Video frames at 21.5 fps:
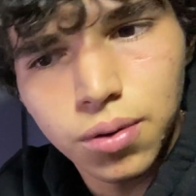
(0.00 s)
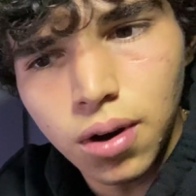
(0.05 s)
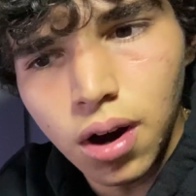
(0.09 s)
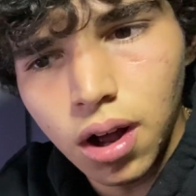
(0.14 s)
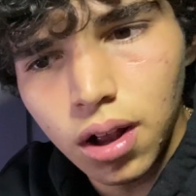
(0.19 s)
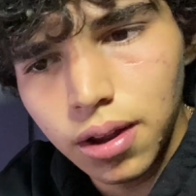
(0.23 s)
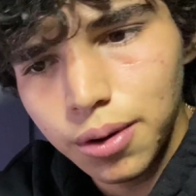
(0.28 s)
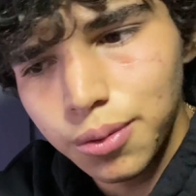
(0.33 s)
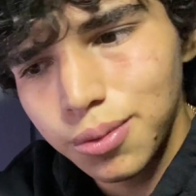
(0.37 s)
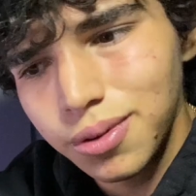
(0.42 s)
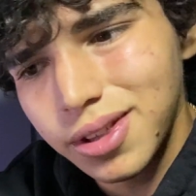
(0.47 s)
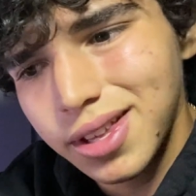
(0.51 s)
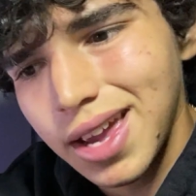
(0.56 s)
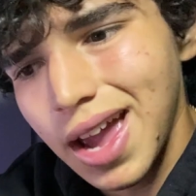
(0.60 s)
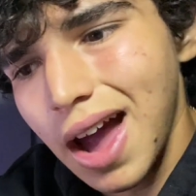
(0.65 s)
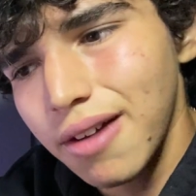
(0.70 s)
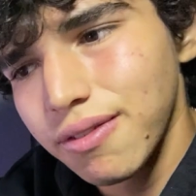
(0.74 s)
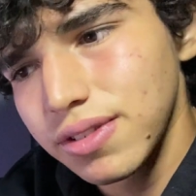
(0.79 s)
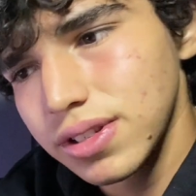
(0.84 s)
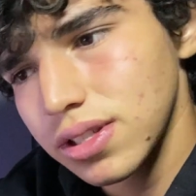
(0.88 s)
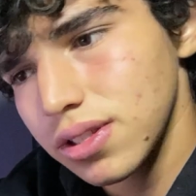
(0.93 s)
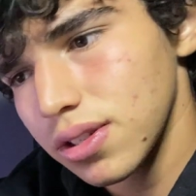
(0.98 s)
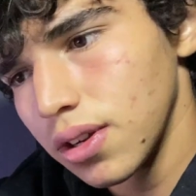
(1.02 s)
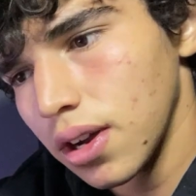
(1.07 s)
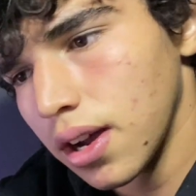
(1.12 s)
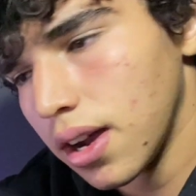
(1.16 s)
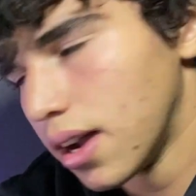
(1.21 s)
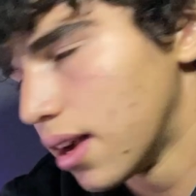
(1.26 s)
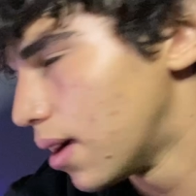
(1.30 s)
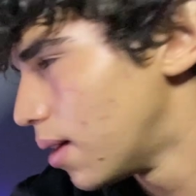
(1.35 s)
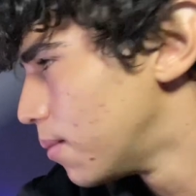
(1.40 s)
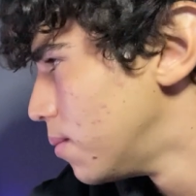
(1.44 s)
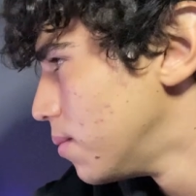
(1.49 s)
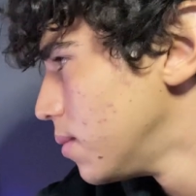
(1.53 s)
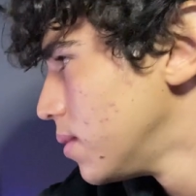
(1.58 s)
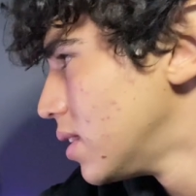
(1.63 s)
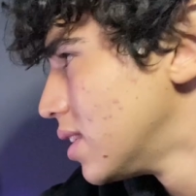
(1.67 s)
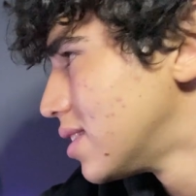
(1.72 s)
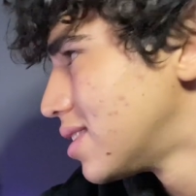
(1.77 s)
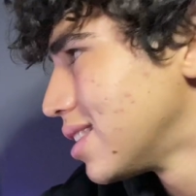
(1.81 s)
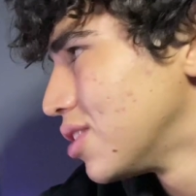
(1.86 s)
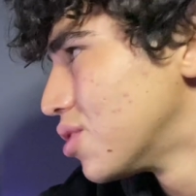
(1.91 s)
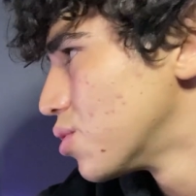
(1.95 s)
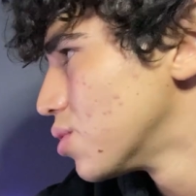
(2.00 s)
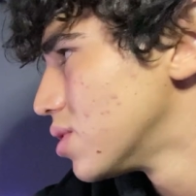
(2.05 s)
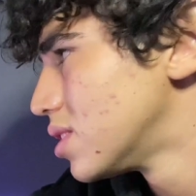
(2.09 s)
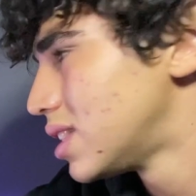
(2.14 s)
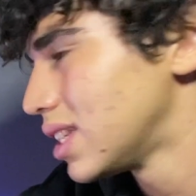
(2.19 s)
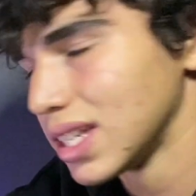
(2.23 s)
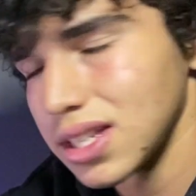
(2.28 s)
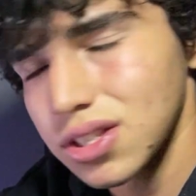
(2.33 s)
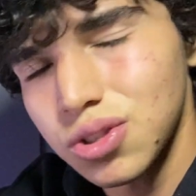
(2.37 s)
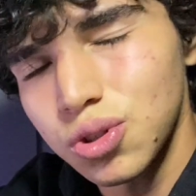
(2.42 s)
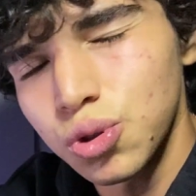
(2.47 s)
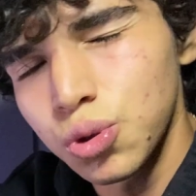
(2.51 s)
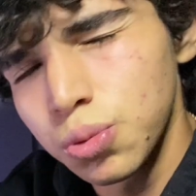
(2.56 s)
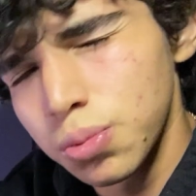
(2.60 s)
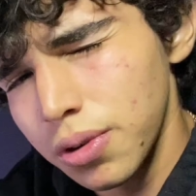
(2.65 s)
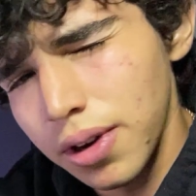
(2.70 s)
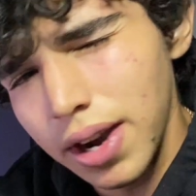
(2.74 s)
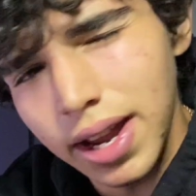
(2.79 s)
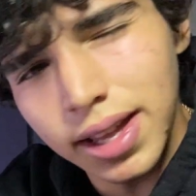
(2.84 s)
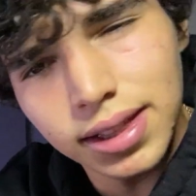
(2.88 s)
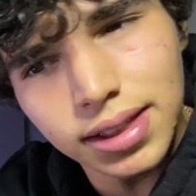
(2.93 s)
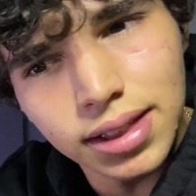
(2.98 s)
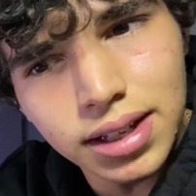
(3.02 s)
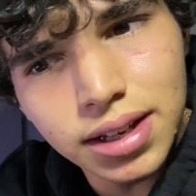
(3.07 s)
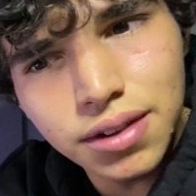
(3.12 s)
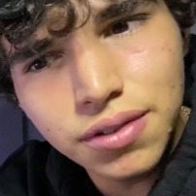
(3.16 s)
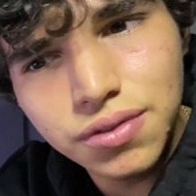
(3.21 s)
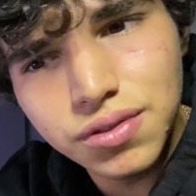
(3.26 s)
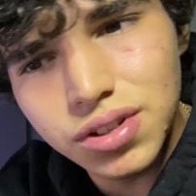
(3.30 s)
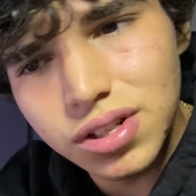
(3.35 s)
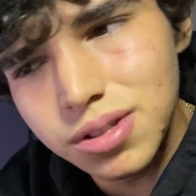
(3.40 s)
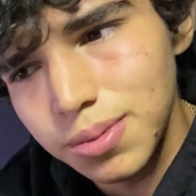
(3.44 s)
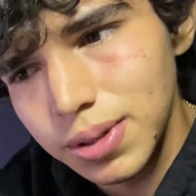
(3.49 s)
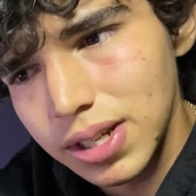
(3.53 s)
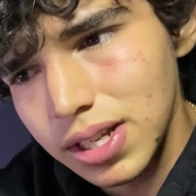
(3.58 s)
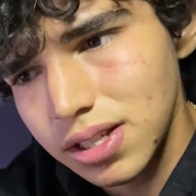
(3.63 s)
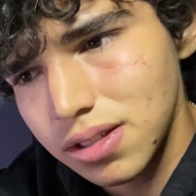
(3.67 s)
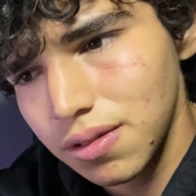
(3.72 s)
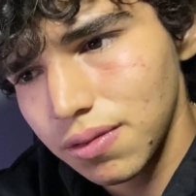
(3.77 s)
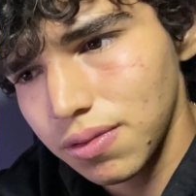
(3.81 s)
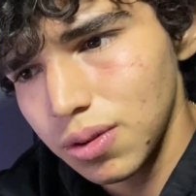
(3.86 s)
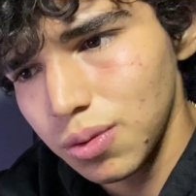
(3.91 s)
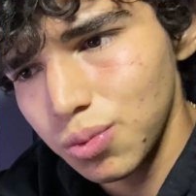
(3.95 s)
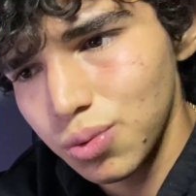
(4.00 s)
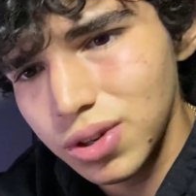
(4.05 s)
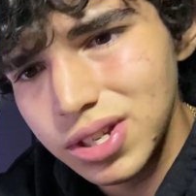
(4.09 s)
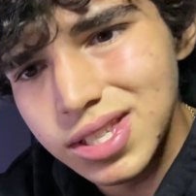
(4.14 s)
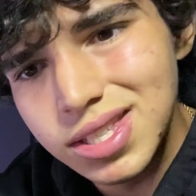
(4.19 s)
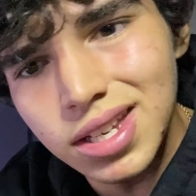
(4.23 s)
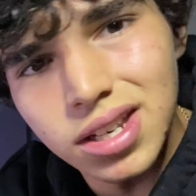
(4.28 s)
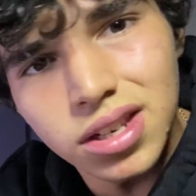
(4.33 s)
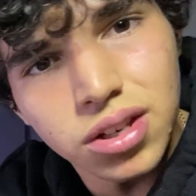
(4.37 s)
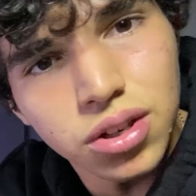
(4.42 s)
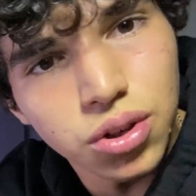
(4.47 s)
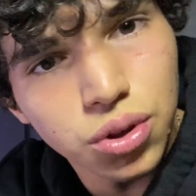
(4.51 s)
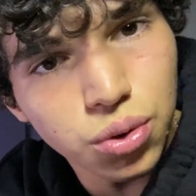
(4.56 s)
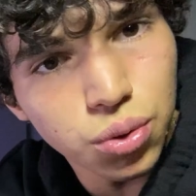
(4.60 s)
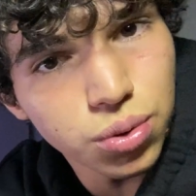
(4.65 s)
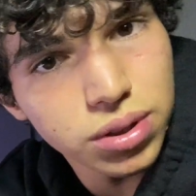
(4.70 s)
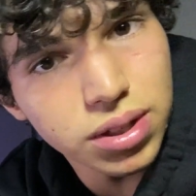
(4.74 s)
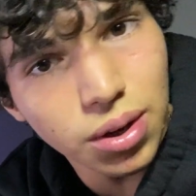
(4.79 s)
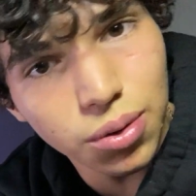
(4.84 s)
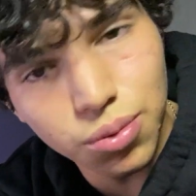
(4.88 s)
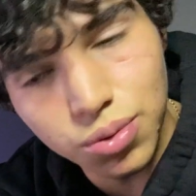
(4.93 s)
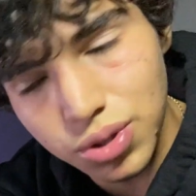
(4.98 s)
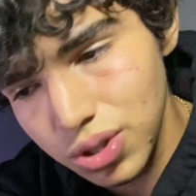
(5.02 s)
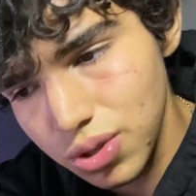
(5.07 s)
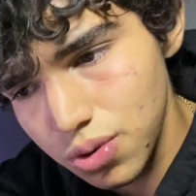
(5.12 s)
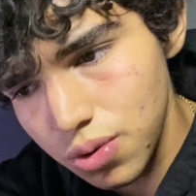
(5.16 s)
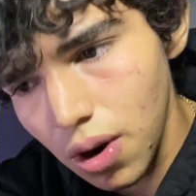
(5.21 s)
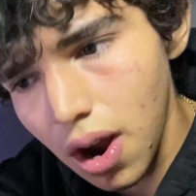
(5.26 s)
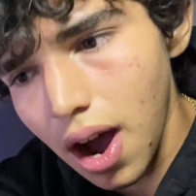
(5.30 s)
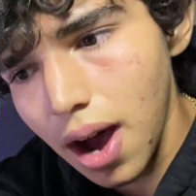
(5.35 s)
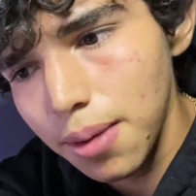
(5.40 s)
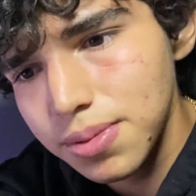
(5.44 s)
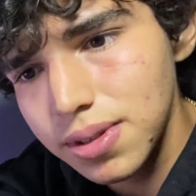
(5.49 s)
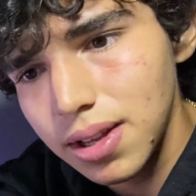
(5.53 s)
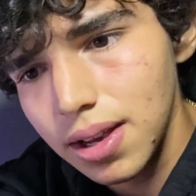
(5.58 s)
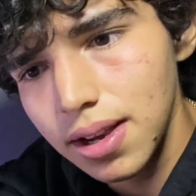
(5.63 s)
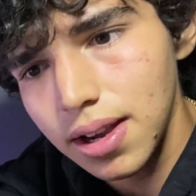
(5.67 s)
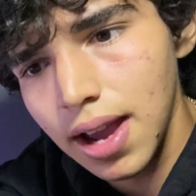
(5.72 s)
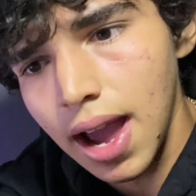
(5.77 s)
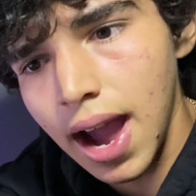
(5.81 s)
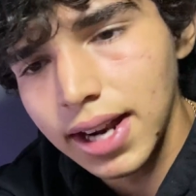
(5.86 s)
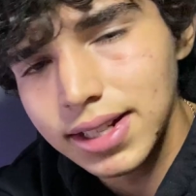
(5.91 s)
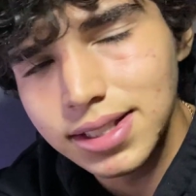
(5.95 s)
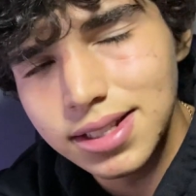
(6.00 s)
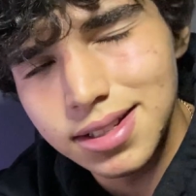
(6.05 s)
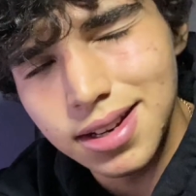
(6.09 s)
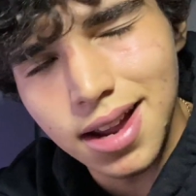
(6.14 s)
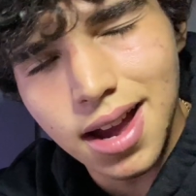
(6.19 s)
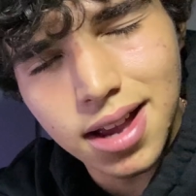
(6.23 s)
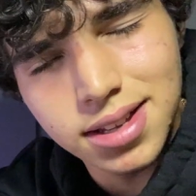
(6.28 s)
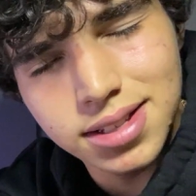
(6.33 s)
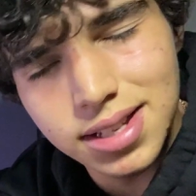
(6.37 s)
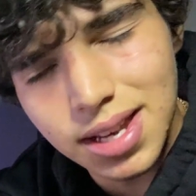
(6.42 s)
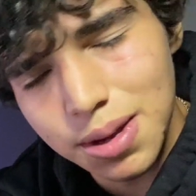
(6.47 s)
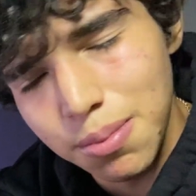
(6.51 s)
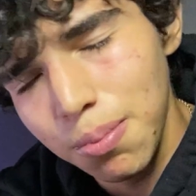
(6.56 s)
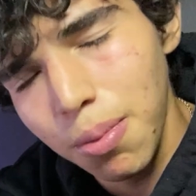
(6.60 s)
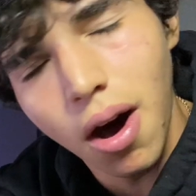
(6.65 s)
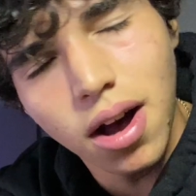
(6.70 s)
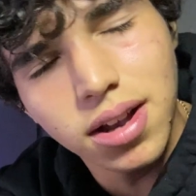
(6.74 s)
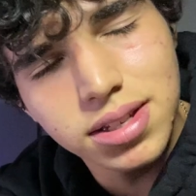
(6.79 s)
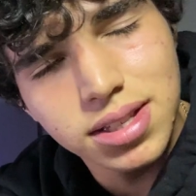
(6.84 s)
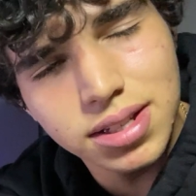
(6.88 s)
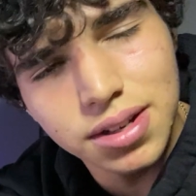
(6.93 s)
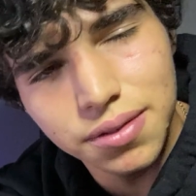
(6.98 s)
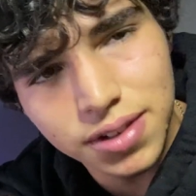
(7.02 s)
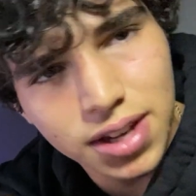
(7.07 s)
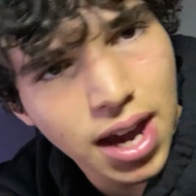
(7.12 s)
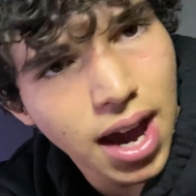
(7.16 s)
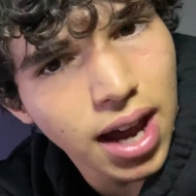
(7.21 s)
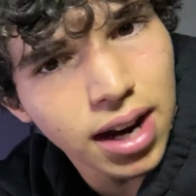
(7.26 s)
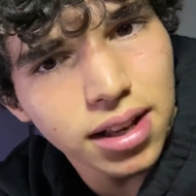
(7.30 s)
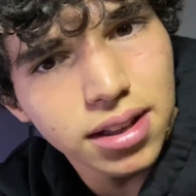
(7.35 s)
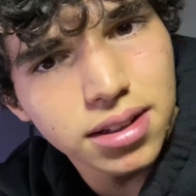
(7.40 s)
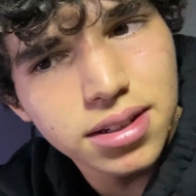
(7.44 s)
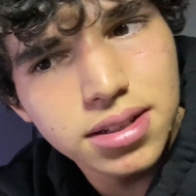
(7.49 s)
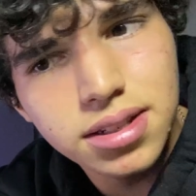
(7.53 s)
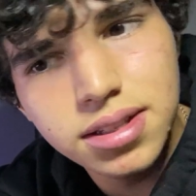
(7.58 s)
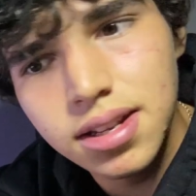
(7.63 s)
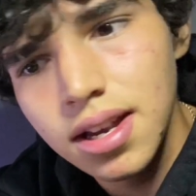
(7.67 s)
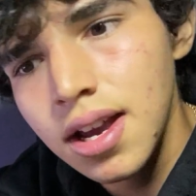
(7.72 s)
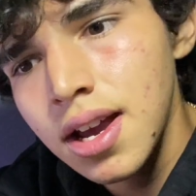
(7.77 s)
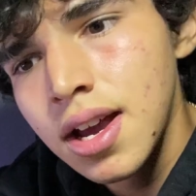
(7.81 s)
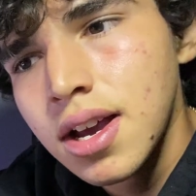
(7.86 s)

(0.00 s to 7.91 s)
all I really have is that's interesting is Uber and Lyft, just because of the recent news that was dropped that acted as a positive catalyst.